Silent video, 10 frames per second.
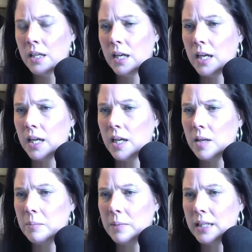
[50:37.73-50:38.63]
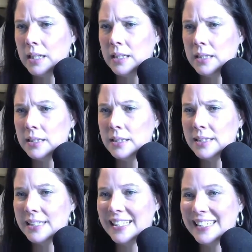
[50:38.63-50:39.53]
Um,
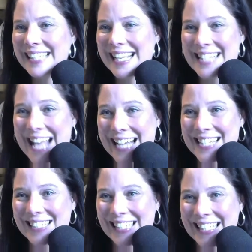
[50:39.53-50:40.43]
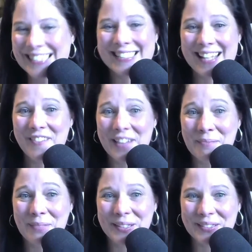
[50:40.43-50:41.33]
yes, Ashley, Dave
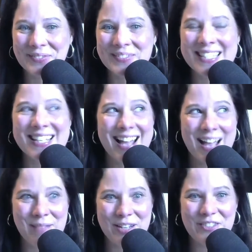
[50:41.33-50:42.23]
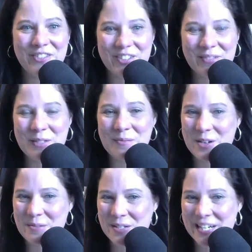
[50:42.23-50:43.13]
Hebler. I'm interviewing him tomorrow
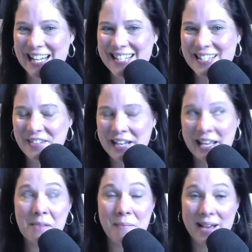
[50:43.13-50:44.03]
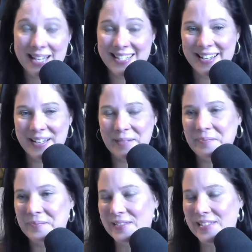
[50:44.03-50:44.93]
morning at 7 a.m. my time,
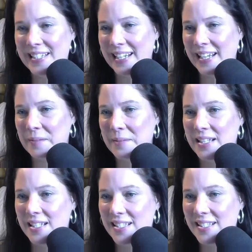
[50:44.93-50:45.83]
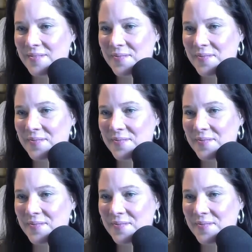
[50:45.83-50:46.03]
10 a.m. his.